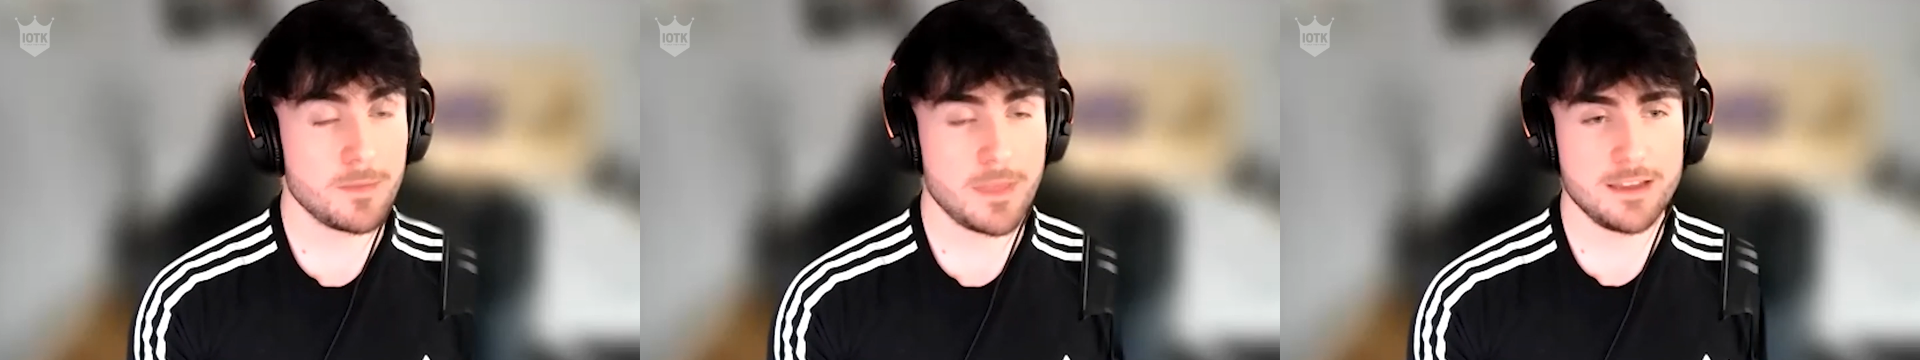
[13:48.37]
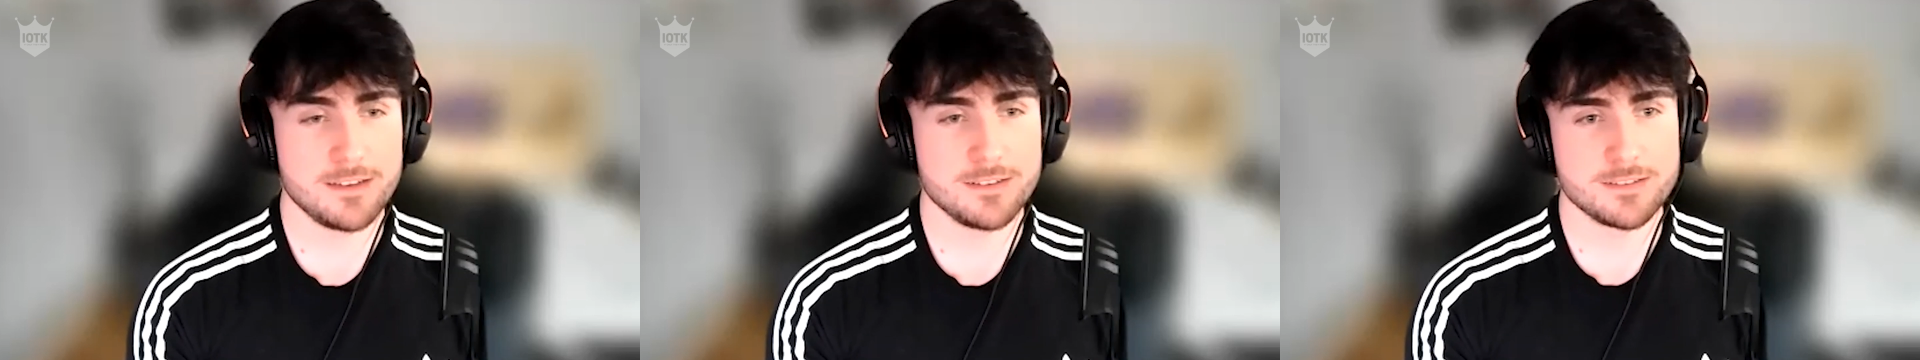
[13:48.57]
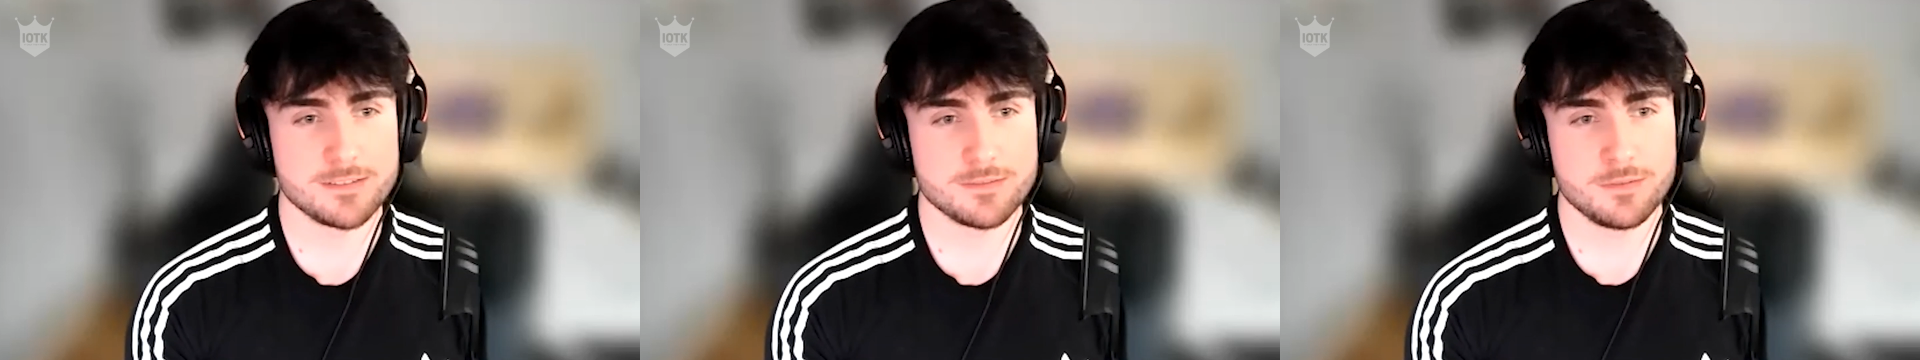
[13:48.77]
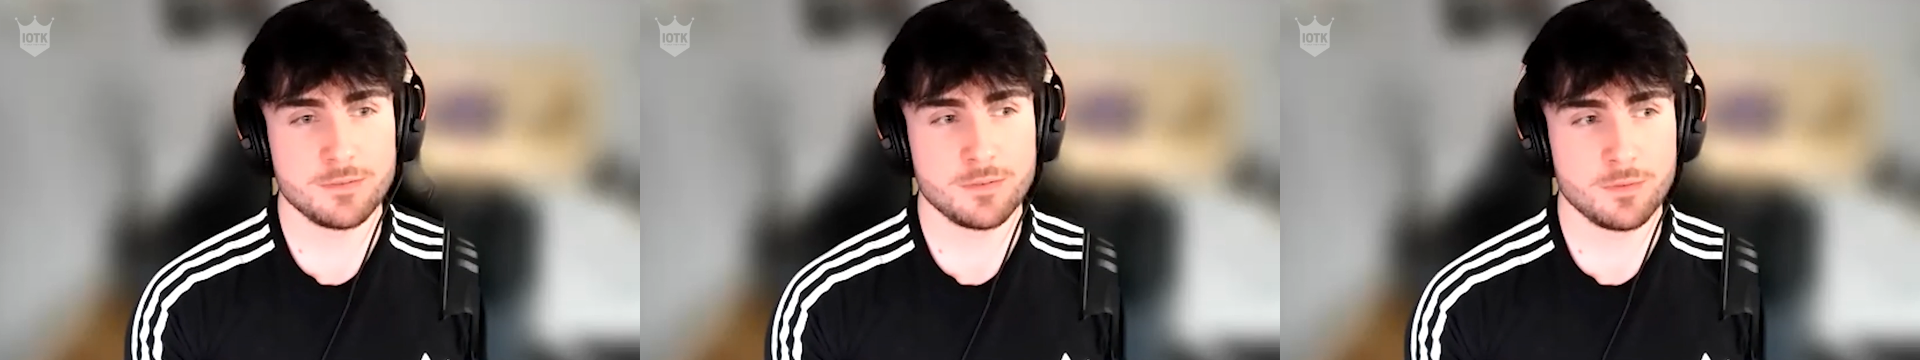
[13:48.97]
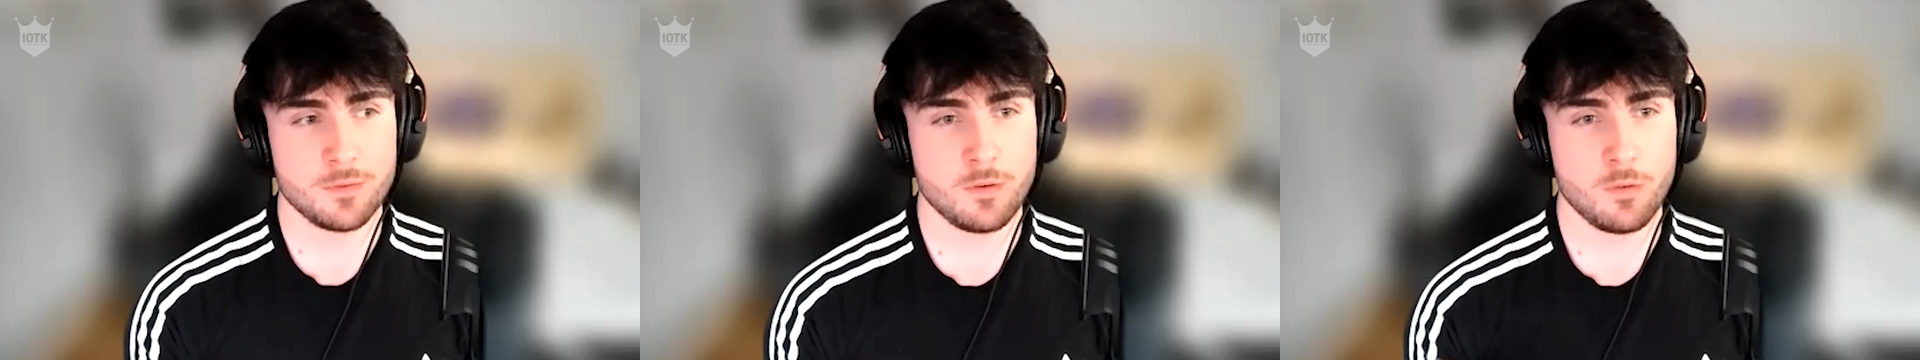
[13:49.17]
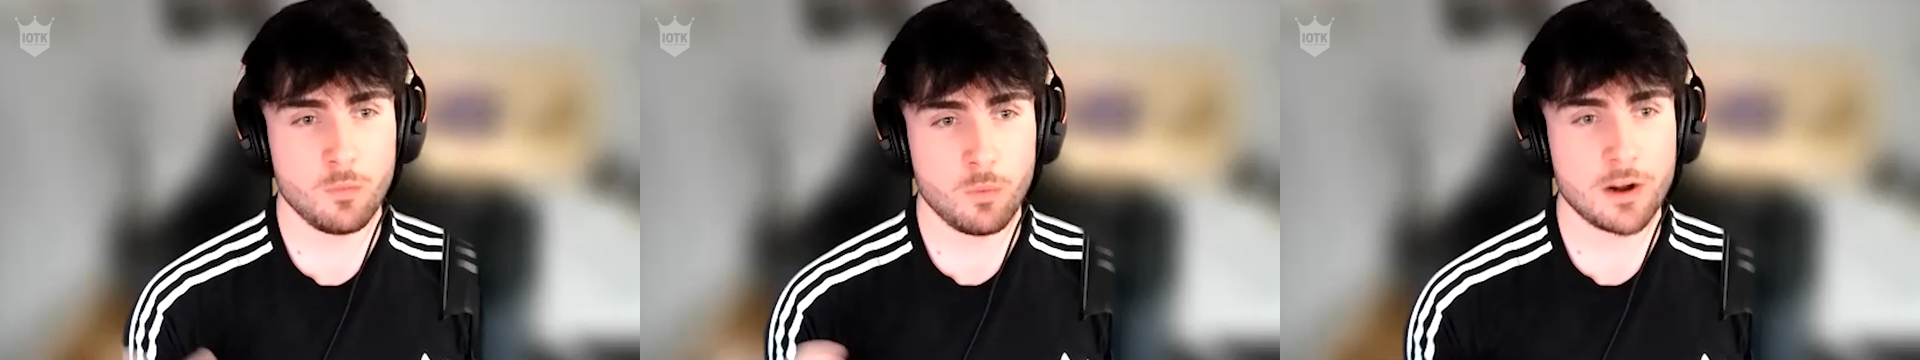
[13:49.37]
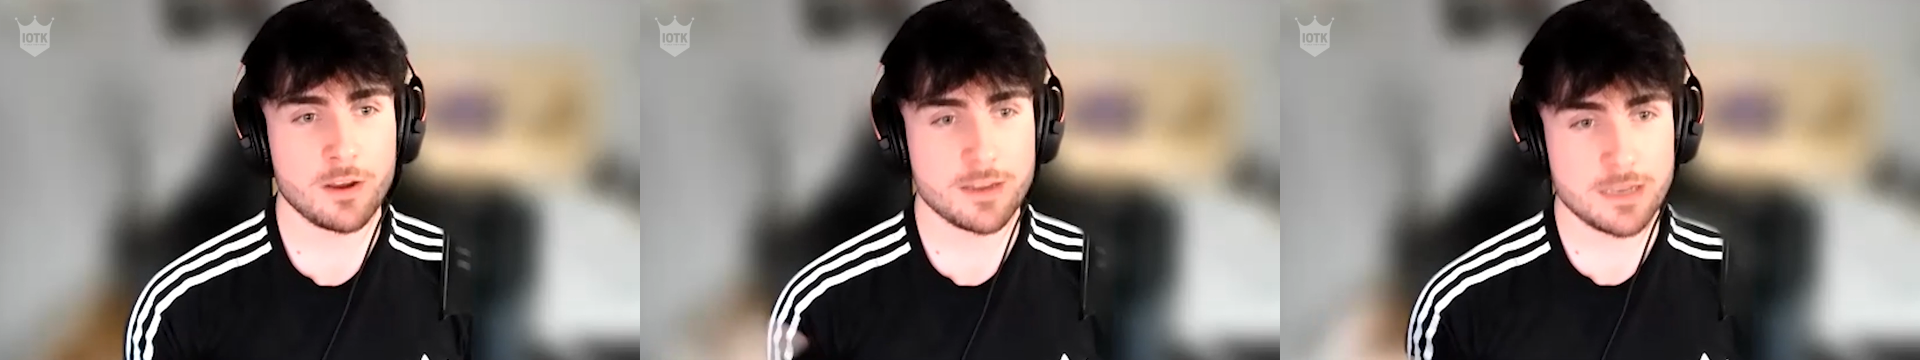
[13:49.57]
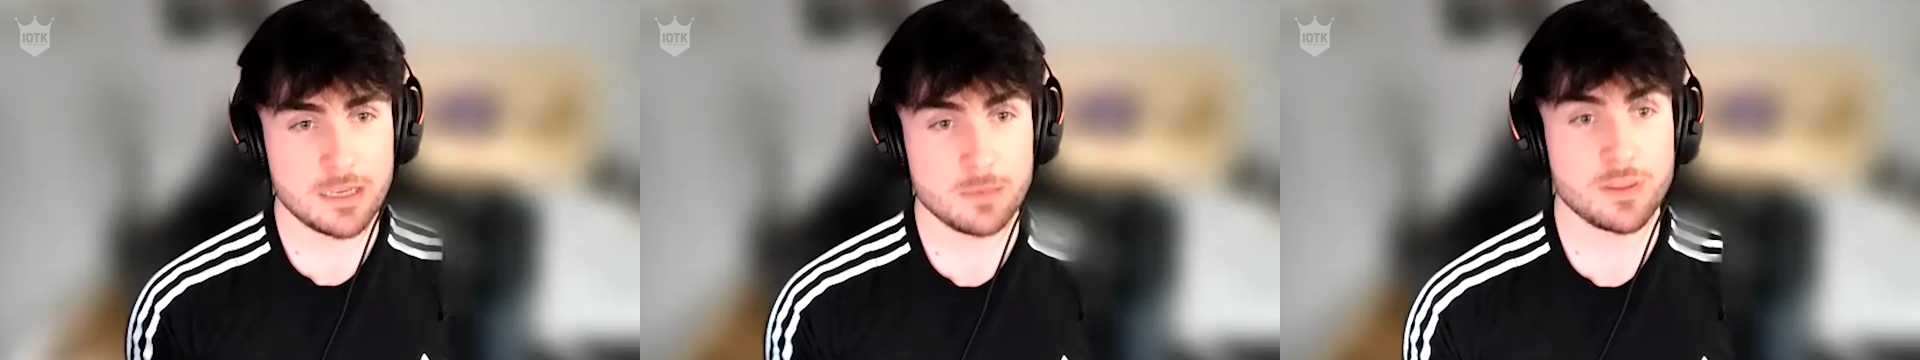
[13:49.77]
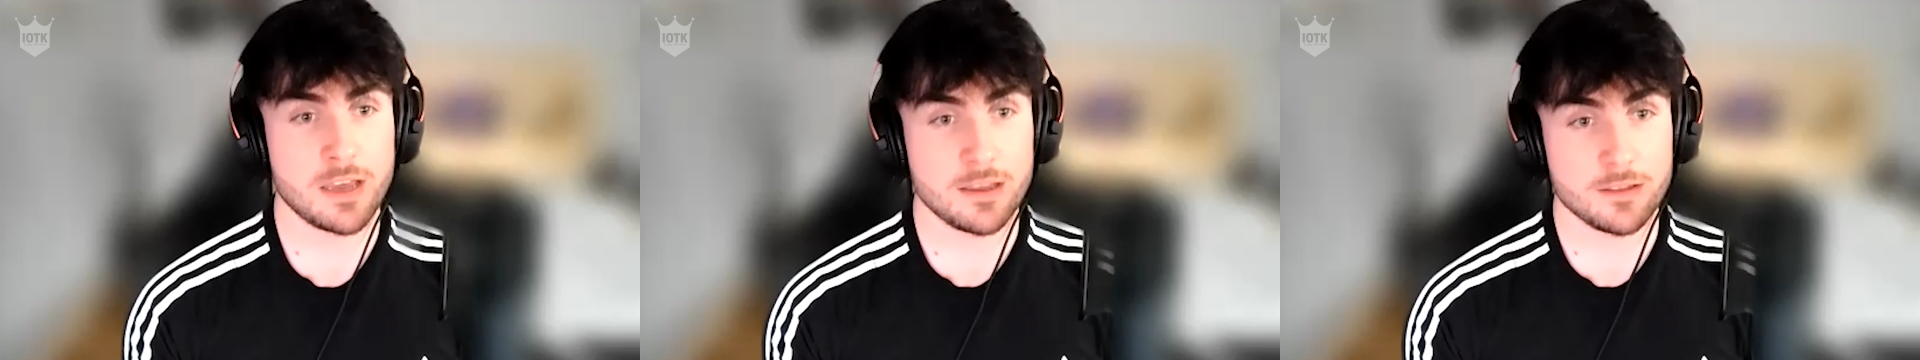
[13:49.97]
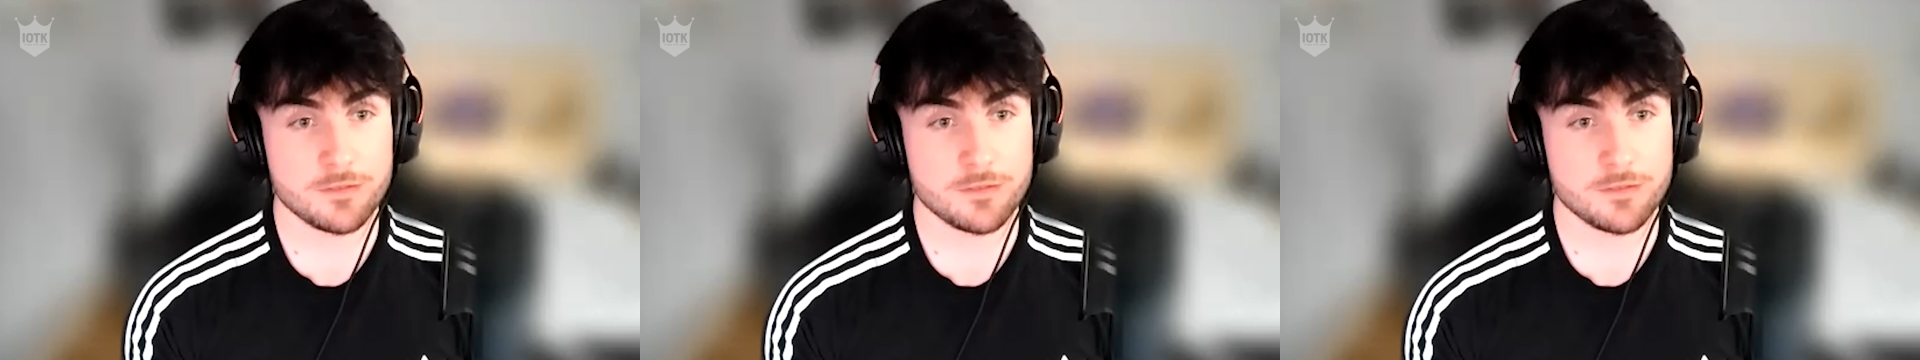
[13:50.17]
And when I keep that